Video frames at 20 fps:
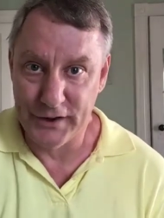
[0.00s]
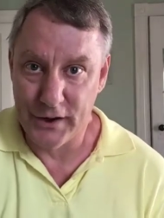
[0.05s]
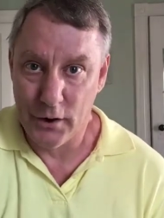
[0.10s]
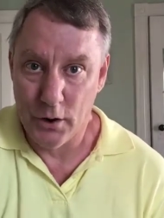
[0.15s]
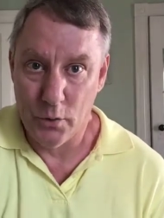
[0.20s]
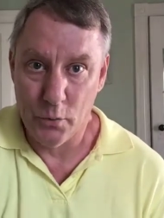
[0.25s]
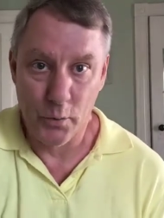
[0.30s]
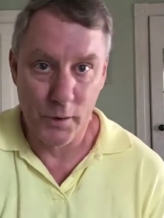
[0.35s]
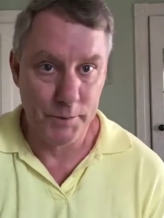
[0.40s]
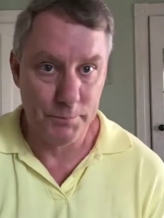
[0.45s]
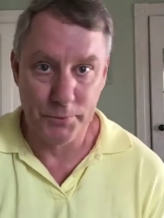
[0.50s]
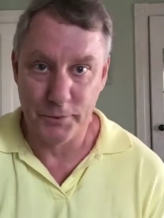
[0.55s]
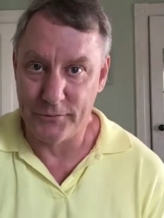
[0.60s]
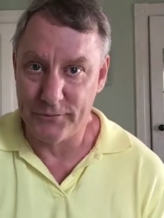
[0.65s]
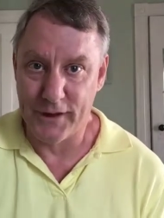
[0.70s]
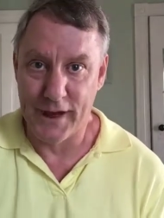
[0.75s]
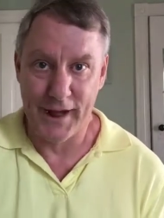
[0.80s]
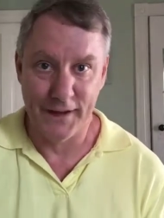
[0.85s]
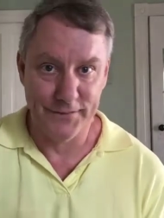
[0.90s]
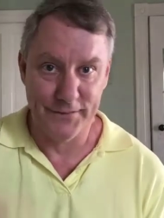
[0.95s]
You know, we
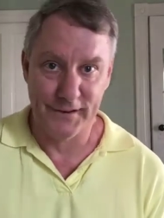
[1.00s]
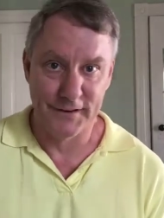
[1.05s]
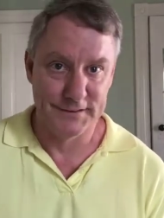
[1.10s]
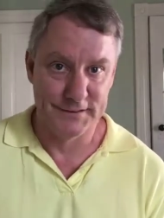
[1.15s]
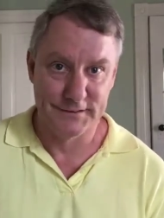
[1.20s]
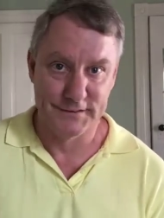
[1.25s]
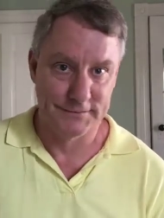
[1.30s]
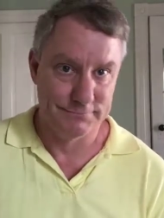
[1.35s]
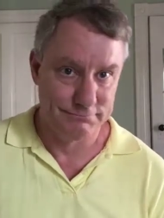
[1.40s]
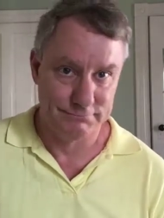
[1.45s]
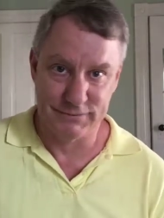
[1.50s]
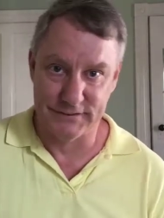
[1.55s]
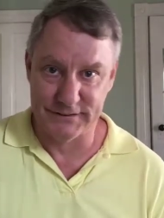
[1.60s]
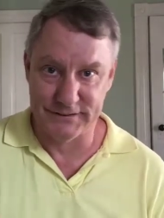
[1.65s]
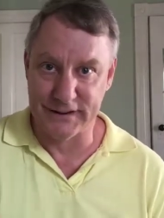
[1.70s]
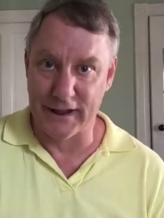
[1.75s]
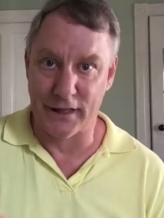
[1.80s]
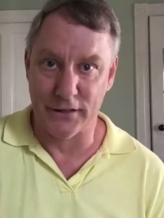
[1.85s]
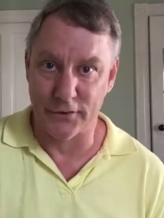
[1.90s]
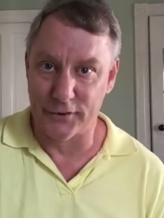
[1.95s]
provide this
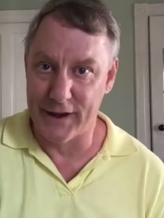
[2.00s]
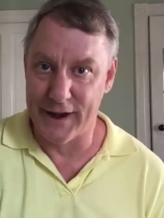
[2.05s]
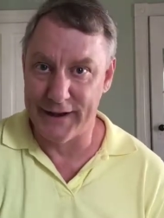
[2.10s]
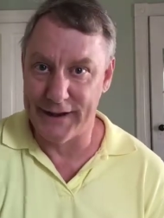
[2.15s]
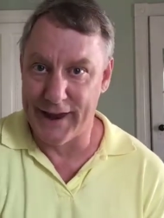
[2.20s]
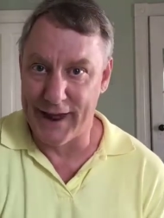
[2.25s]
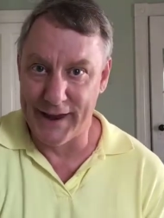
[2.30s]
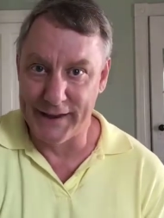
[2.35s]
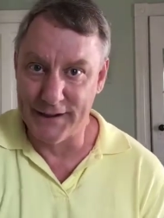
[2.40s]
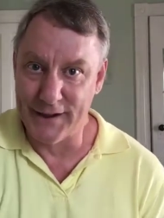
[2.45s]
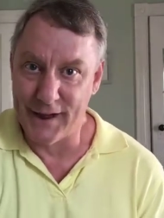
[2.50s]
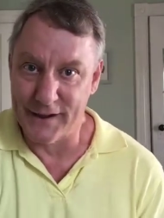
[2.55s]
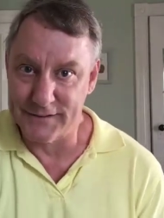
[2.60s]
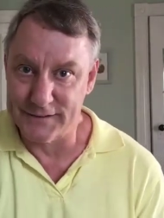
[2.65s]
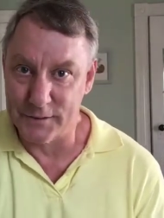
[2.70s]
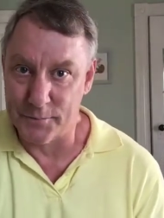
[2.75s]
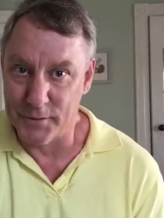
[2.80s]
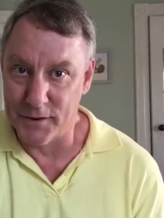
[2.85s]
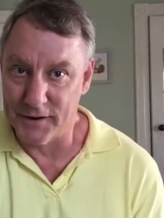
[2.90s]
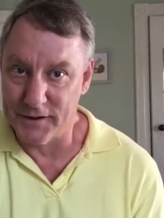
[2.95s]
stellar end-to-end
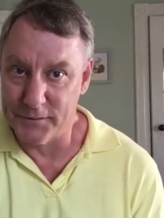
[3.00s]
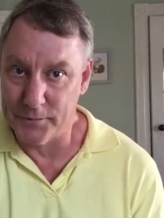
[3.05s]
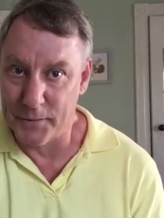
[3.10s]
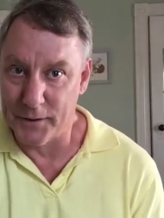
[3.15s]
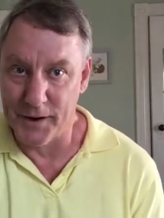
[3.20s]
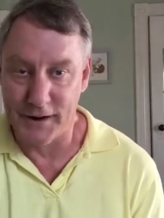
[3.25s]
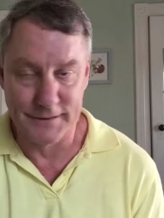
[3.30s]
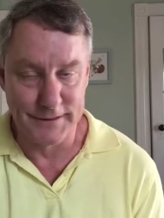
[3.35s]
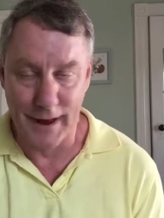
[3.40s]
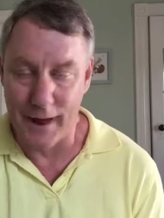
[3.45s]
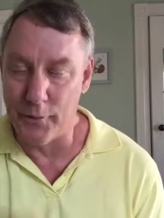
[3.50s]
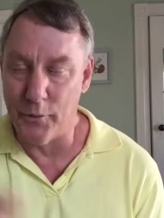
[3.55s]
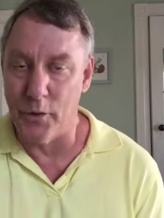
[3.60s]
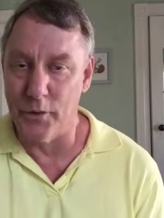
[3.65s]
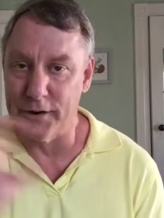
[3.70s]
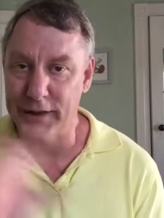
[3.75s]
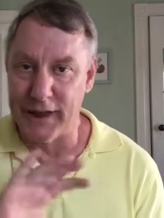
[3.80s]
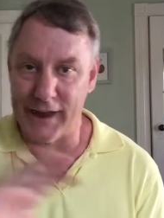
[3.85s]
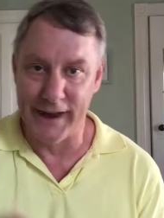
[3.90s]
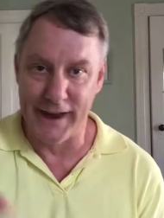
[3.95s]
customer experience. Now, I
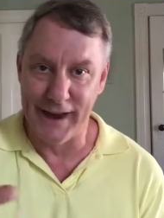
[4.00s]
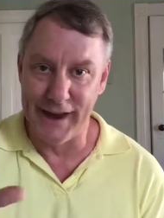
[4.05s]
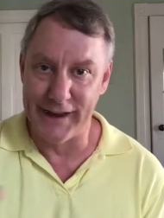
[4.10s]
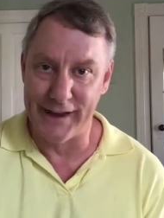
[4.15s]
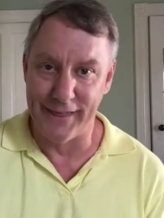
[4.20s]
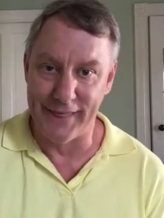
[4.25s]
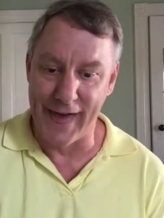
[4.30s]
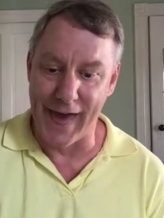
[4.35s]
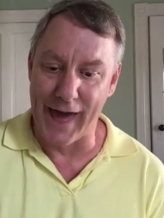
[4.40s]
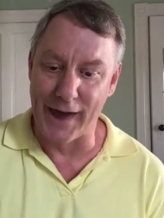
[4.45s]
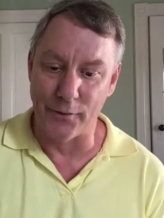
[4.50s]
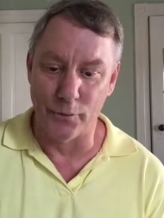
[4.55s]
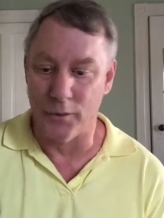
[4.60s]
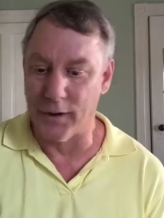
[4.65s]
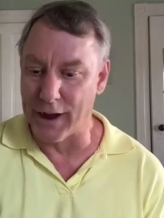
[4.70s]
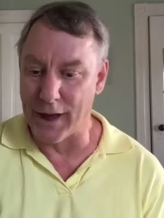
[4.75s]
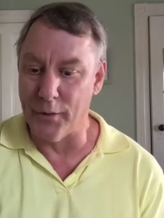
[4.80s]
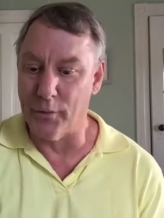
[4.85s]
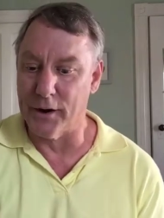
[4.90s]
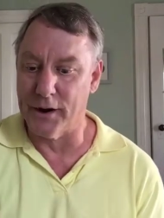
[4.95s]
won't get into that.
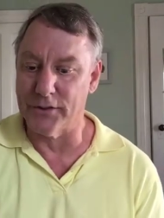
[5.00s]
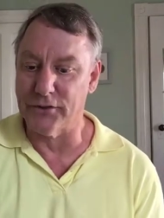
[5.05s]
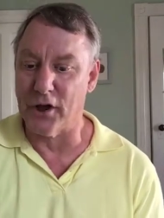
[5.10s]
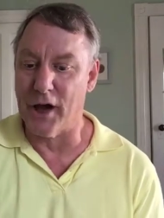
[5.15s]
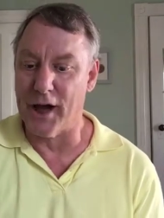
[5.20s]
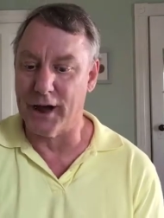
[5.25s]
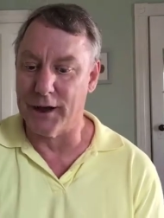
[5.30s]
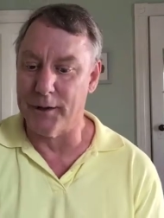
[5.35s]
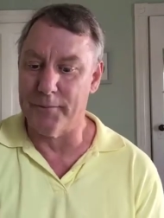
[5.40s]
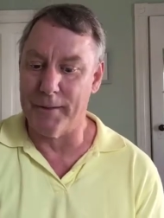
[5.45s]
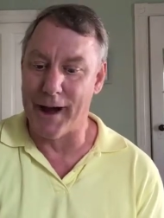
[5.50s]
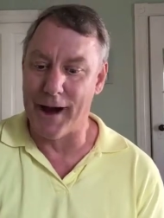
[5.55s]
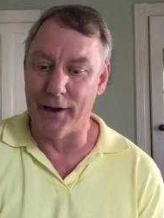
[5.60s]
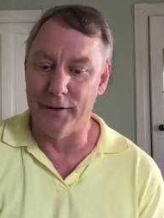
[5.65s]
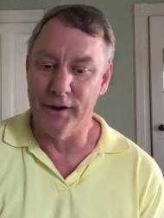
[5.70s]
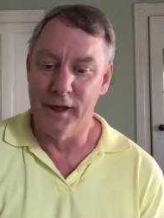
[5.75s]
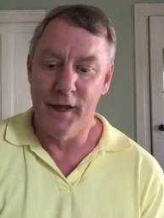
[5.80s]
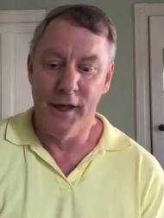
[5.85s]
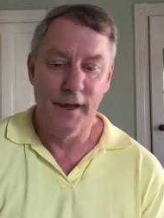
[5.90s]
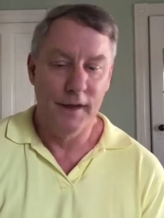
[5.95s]
What I want to talk
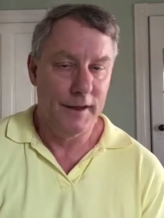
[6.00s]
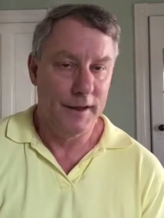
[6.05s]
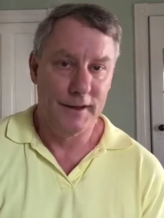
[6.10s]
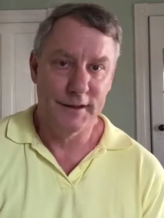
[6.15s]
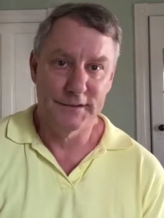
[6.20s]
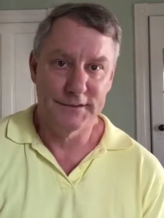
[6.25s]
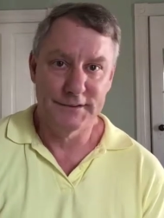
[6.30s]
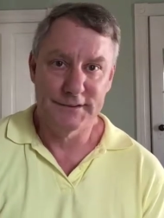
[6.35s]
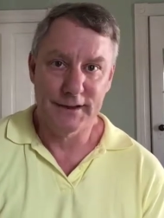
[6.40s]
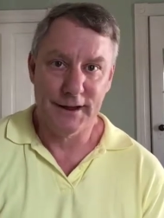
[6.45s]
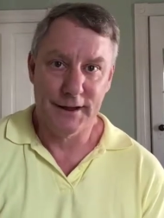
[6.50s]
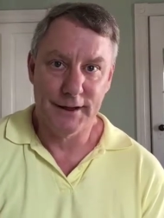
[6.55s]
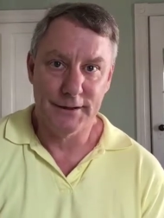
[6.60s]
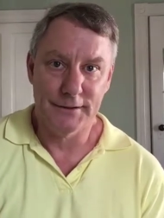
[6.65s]
about is